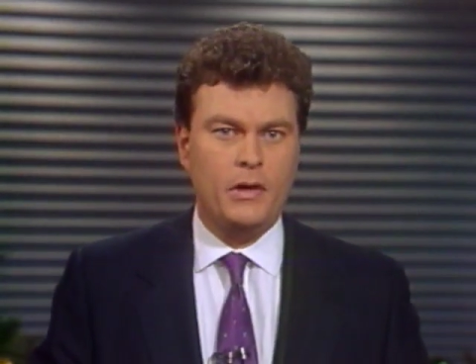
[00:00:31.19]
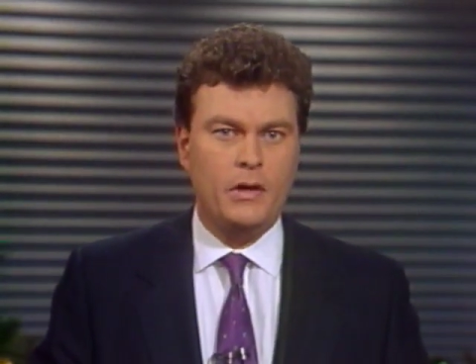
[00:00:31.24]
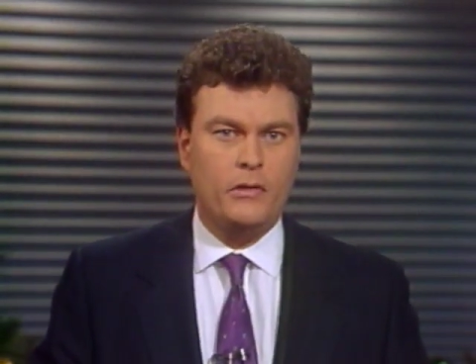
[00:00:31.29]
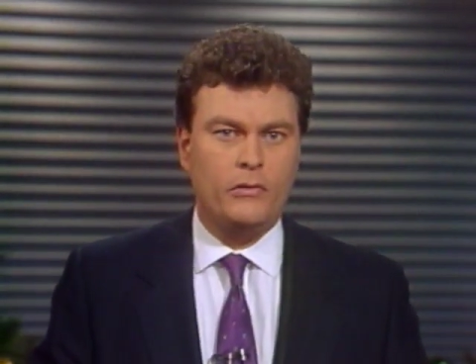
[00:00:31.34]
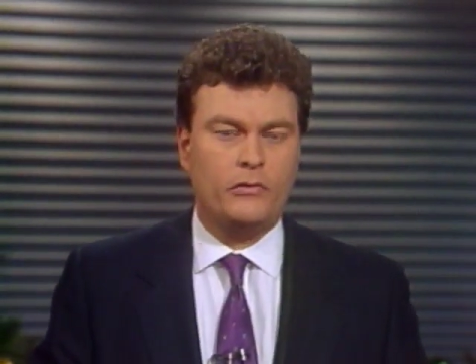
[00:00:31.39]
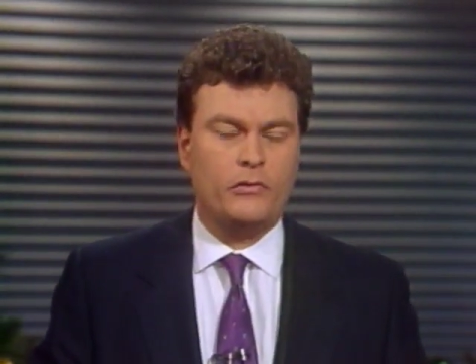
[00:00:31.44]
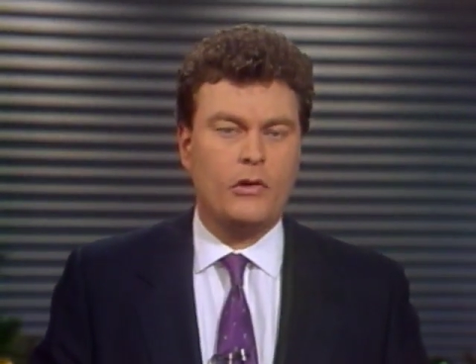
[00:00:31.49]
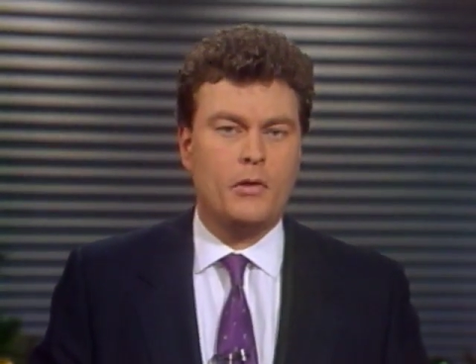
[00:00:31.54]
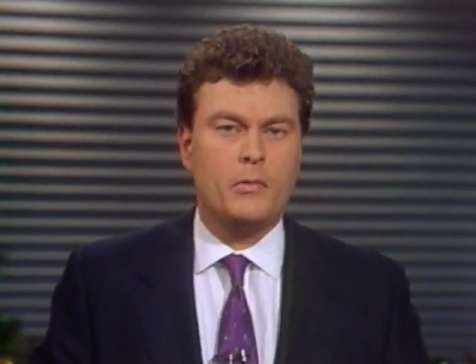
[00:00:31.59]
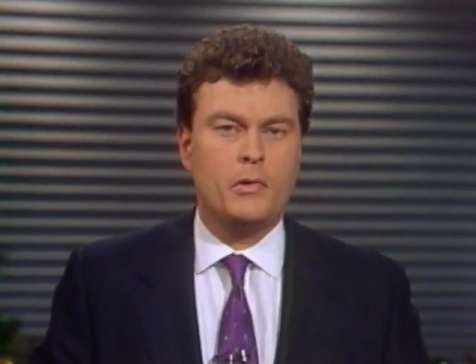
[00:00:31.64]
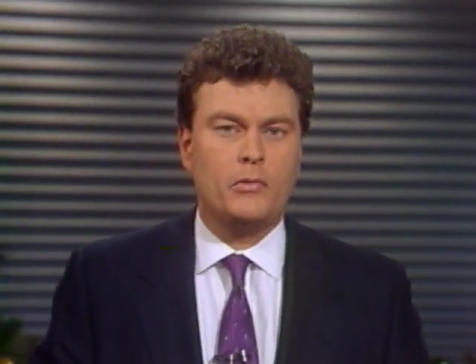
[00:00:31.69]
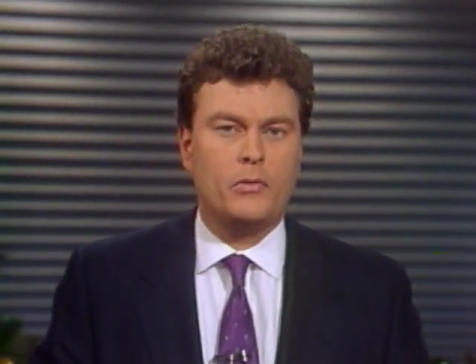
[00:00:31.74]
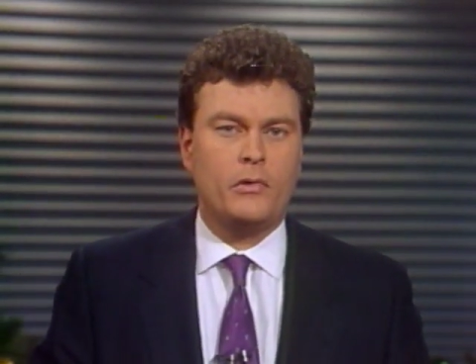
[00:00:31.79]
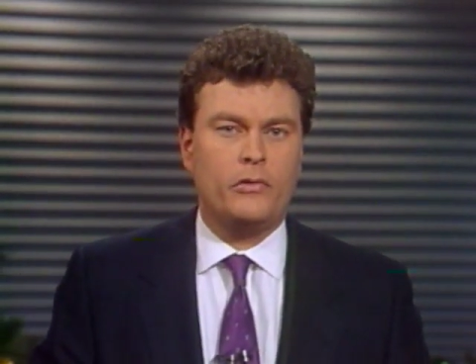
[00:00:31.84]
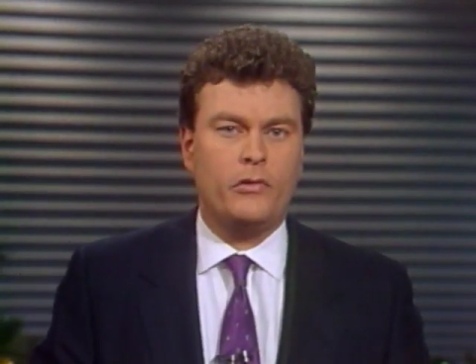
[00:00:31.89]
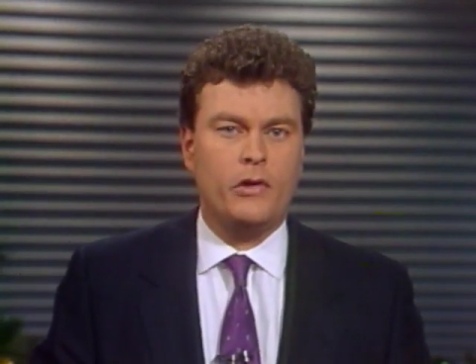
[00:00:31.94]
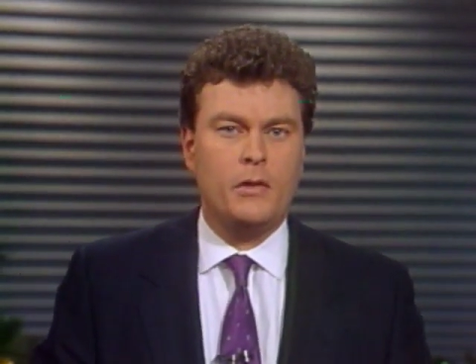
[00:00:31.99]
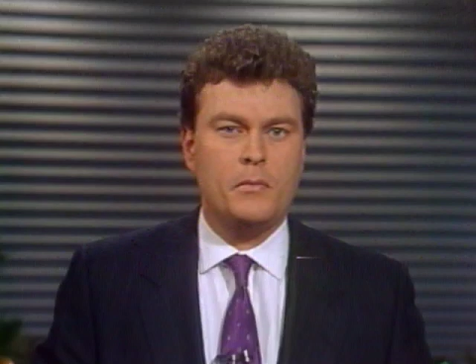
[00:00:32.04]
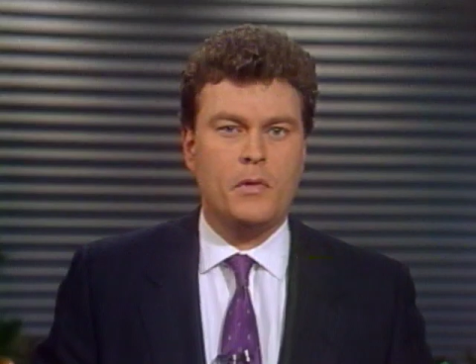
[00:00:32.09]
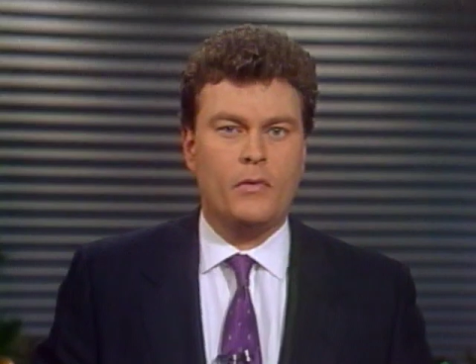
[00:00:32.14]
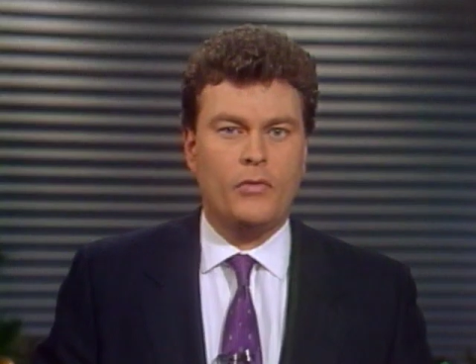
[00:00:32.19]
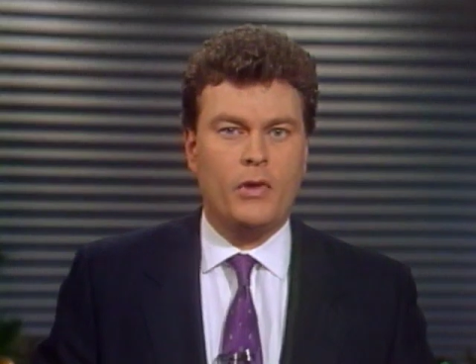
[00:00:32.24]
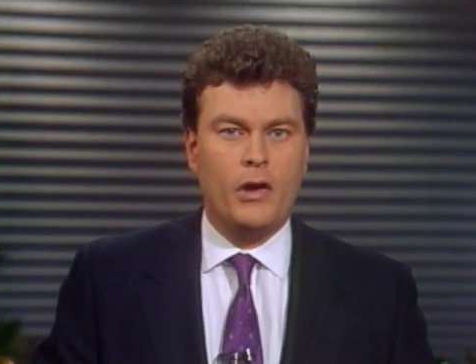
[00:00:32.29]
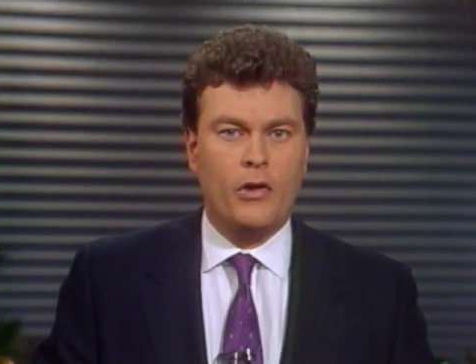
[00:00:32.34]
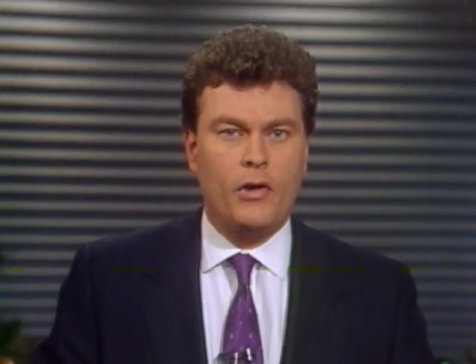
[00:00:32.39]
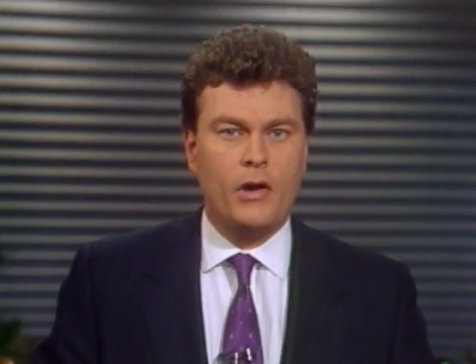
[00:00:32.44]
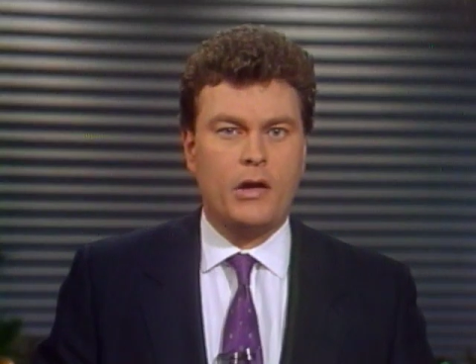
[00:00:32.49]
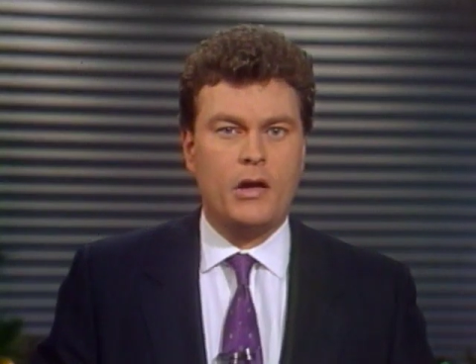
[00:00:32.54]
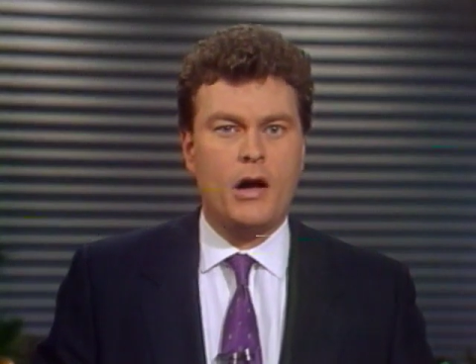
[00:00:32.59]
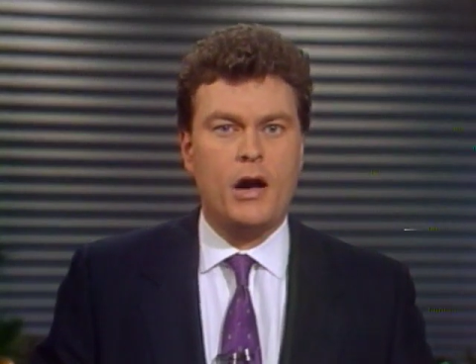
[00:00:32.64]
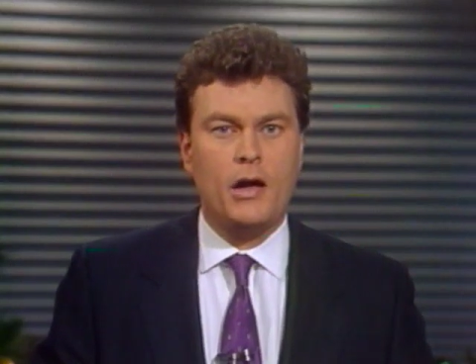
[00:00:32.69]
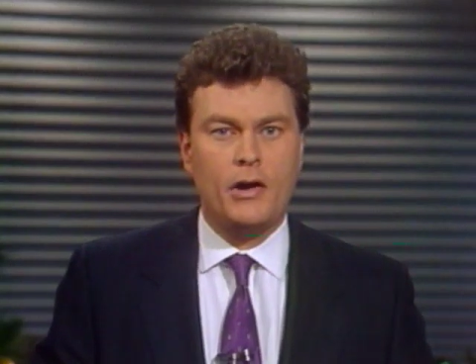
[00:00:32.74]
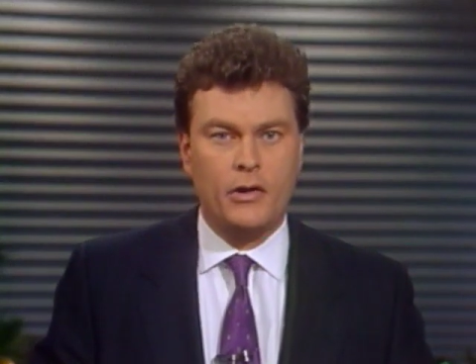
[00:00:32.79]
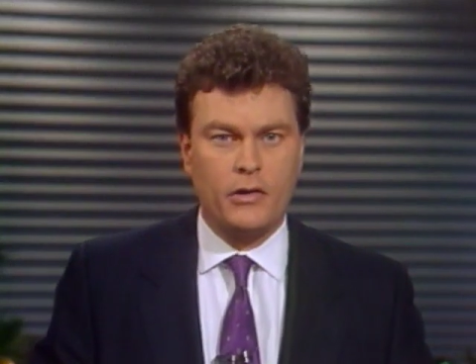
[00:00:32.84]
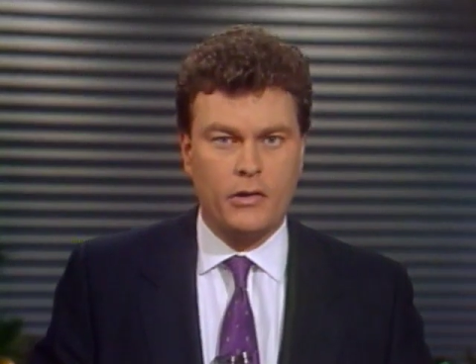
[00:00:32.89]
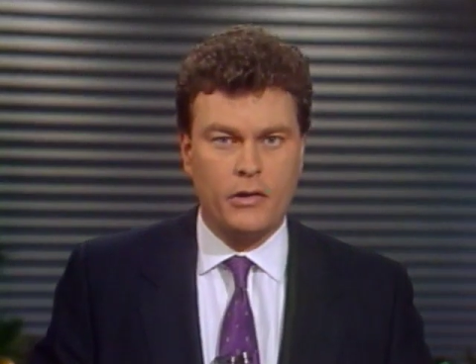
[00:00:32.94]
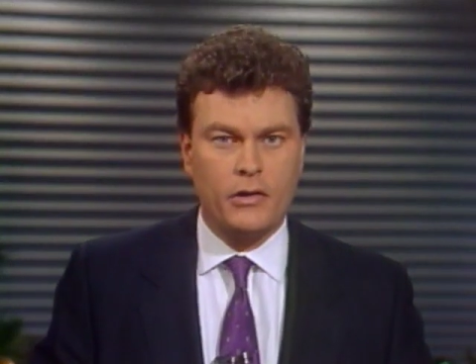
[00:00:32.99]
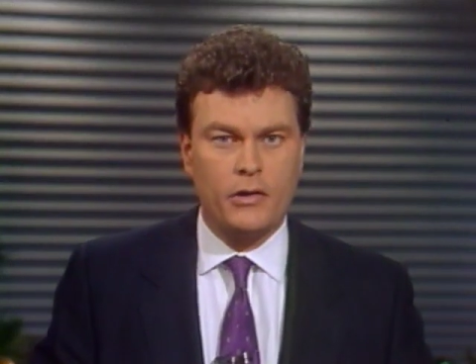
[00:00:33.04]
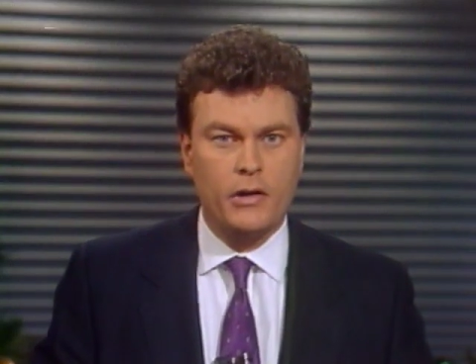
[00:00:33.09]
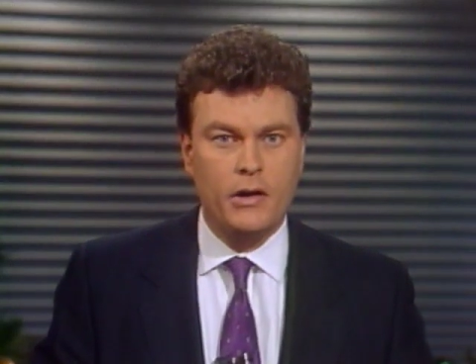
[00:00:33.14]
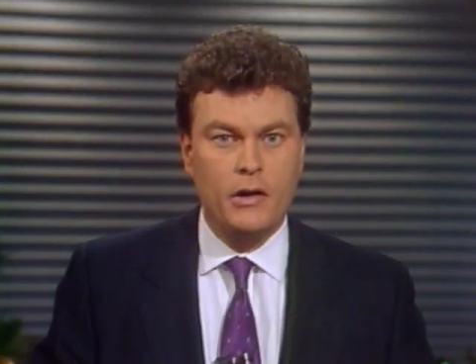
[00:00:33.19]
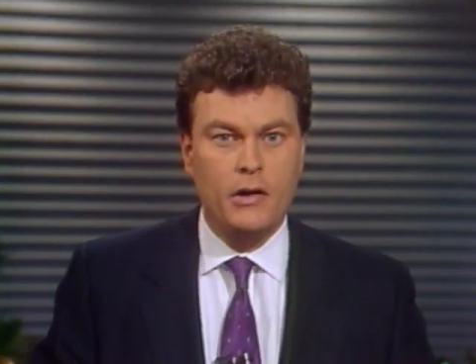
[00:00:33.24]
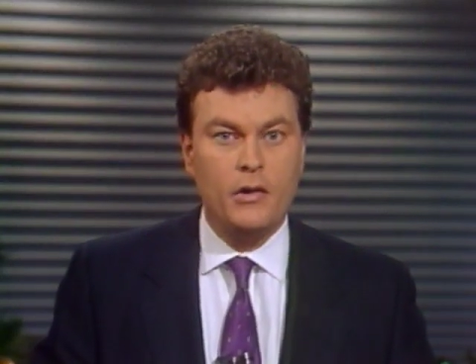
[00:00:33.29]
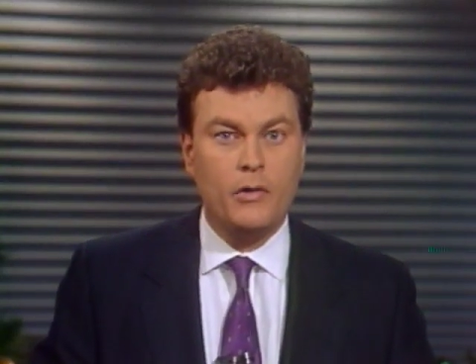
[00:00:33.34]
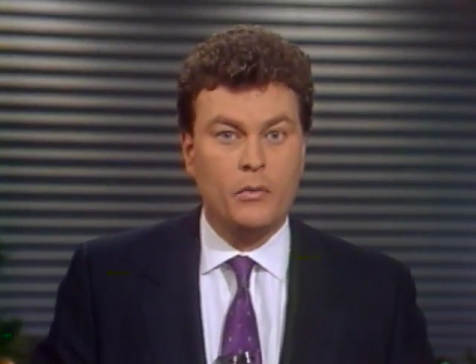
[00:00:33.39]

East German regime of Erich Honecker